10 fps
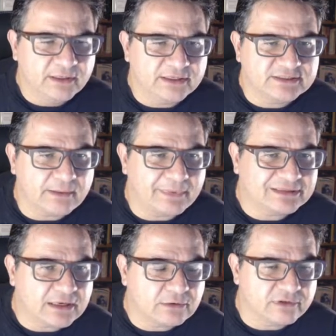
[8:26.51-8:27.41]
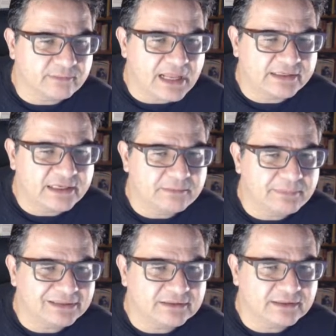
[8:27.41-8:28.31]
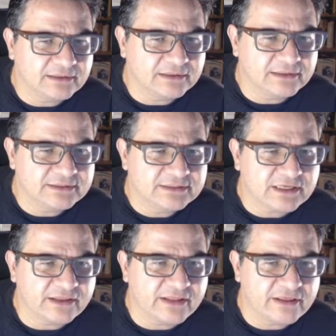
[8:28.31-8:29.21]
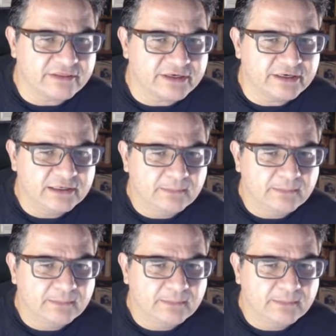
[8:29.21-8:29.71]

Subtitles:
some attack on the black king, but it's another